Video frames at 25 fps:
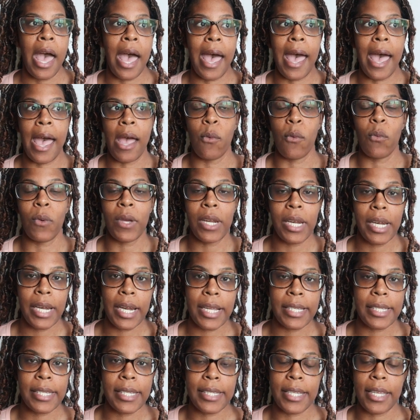I wouldn't
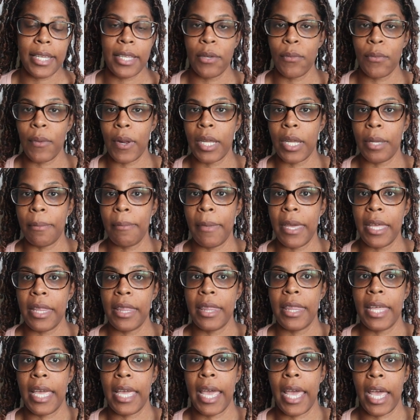necessarily
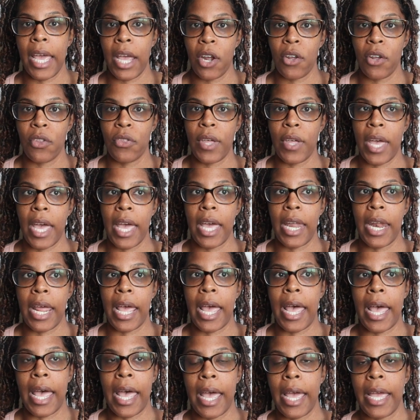recommend the hair that
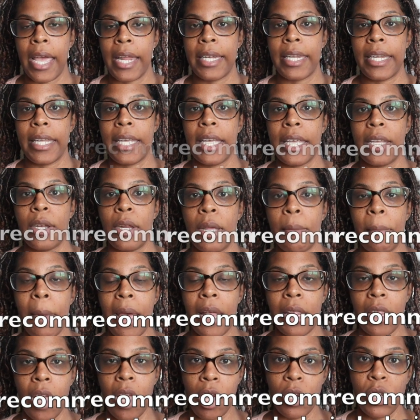I did in
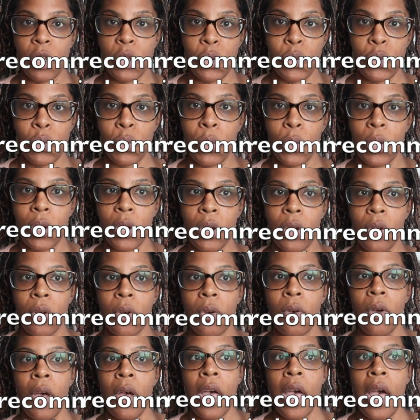my lock
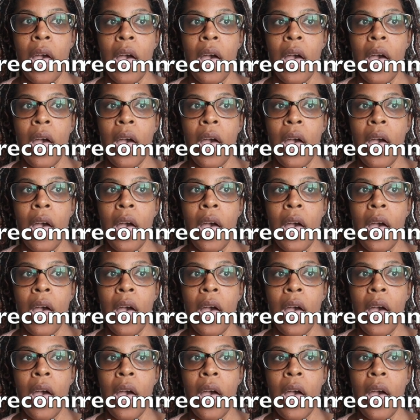tutorial.